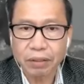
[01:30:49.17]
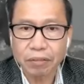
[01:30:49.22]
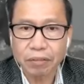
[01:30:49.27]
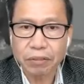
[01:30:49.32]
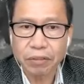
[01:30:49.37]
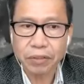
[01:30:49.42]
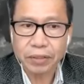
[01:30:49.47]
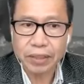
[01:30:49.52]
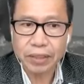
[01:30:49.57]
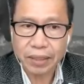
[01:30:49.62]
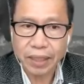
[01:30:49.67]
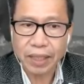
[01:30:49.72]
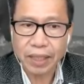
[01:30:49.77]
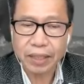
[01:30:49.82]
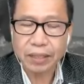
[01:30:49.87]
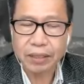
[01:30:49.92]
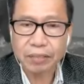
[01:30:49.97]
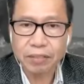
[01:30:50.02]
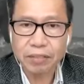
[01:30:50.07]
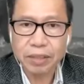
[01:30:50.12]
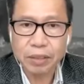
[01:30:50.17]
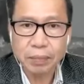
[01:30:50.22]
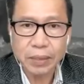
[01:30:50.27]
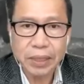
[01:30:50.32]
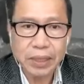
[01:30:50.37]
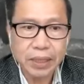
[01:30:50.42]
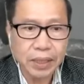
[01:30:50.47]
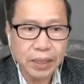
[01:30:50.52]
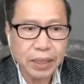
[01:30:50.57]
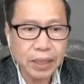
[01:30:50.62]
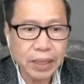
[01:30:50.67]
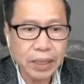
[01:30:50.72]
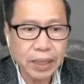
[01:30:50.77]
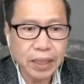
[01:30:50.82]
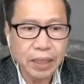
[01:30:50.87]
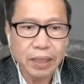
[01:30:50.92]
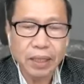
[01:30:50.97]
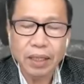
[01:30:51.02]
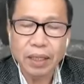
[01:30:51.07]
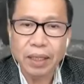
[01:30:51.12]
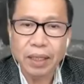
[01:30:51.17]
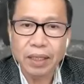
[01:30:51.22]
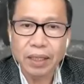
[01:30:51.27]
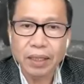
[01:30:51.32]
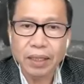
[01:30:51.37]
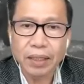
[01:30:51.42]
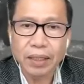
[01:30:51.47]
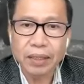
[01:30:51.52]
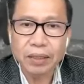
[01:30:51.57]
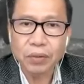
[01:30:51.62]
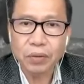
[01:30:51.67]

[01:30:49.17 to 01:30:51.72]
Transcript: for this kind of species in